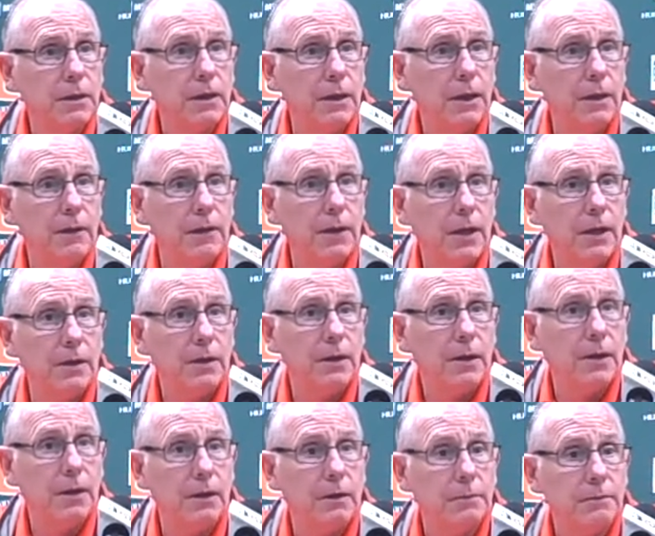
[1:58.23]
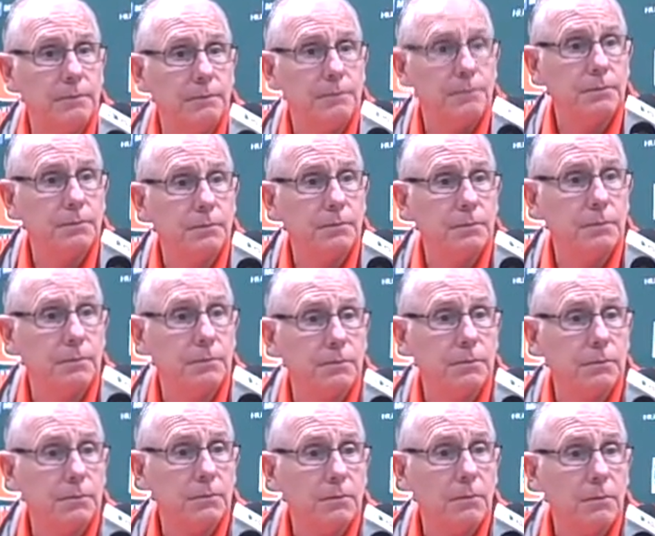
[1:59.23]
And then
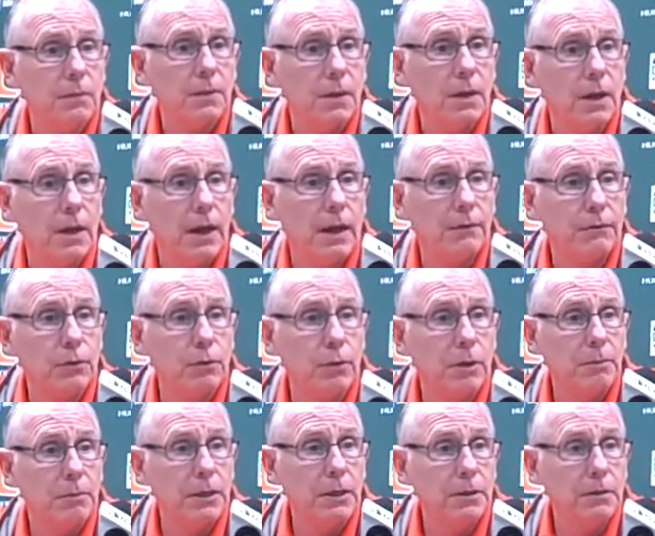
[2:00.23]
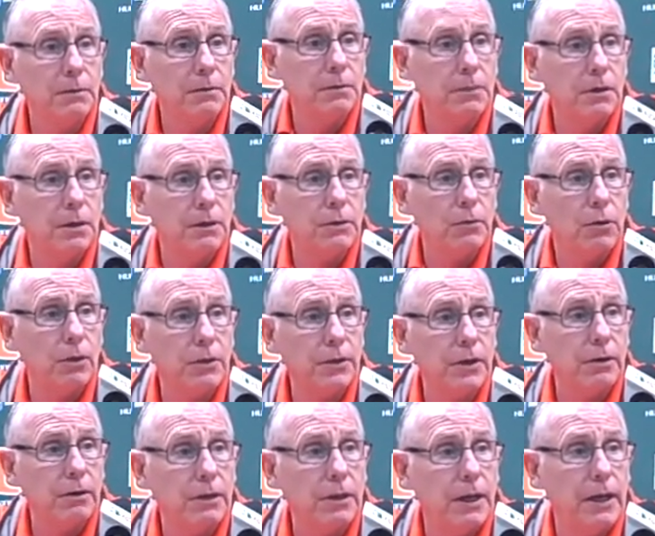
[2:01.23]
uh, after we beat uh, North
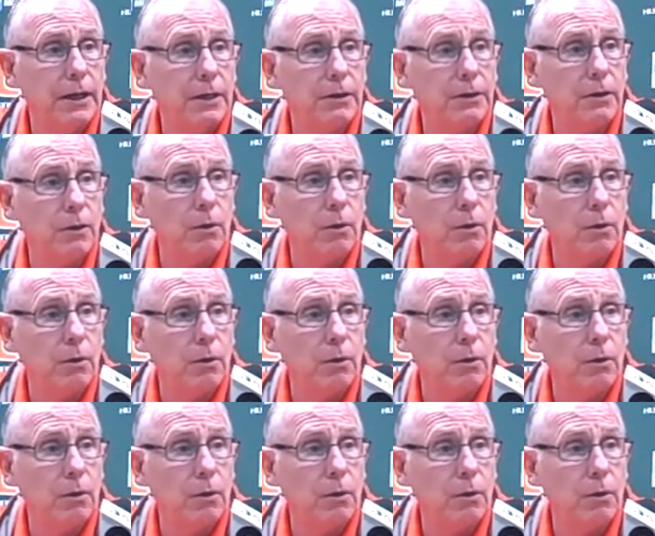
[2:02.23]
Carolina at